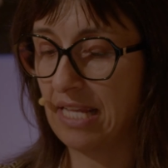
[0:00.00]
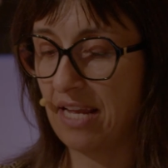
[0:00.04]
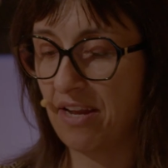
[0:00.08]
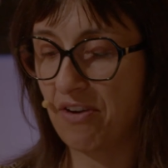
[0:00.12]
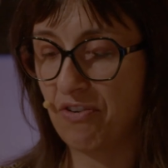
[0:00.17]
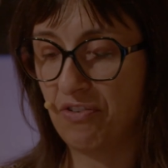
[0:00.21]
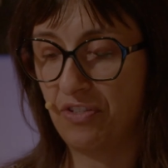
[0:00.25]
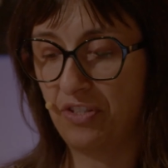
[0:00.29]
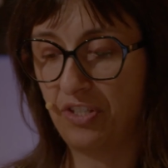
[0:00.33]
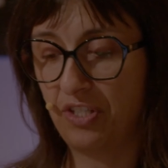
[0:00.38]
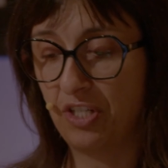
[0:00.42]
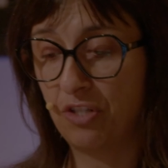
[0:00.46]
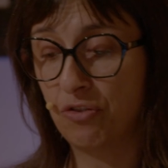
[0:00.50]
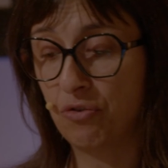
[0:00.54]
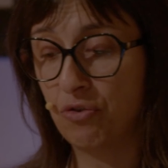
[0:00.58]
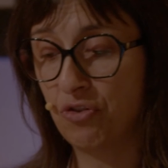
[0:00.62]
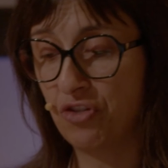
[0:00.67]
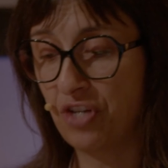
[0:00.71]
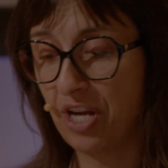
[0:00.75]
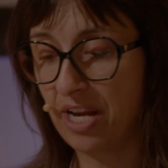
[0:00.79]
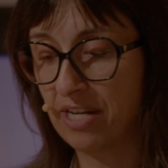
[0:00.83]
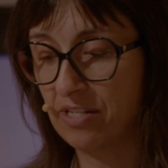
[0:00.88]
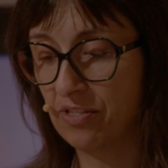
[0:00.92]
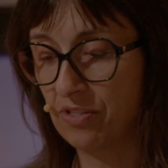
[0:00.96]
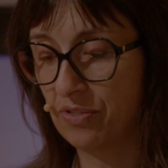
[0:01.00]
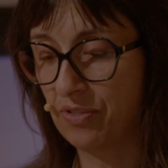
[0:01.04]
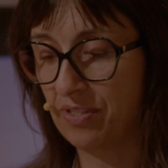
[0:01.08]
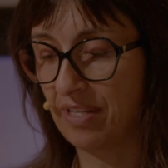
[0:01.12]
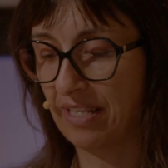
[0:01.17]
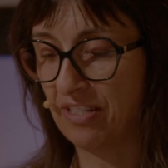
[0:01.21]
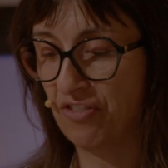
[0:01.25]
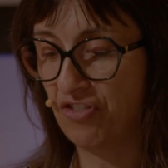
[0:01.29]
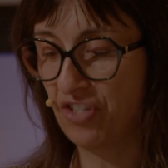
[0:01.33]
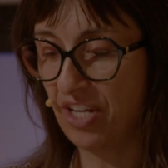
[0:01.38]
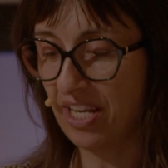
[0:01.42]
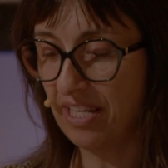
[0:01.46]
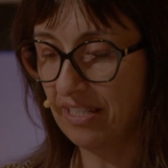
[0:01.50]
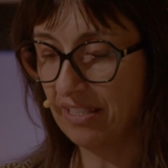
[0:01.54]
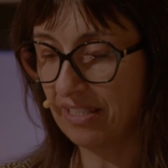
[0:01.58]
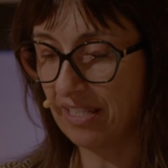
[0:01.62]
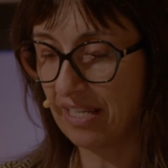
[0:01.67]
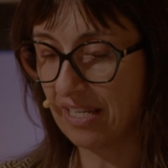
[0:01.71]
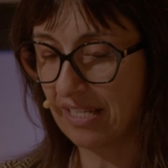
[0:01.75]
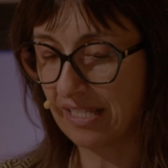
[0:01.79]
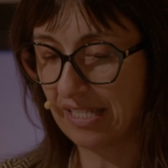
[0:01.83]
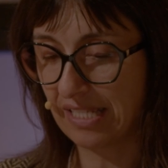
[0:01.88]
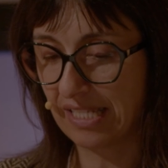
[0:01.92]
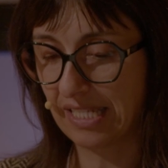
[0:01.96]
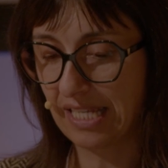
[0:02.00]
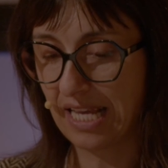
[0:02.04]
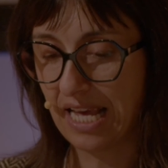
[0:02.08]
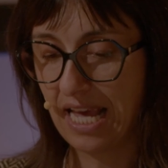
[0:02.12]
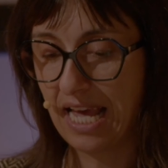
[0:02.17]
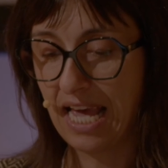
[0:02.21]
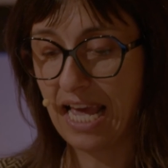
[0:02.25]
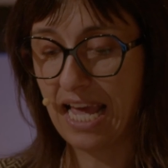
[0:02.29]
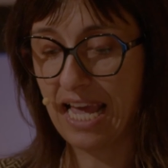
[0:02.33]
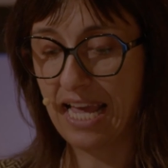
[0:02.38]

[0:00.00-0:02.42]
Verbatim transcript: their heterogeneous agendas,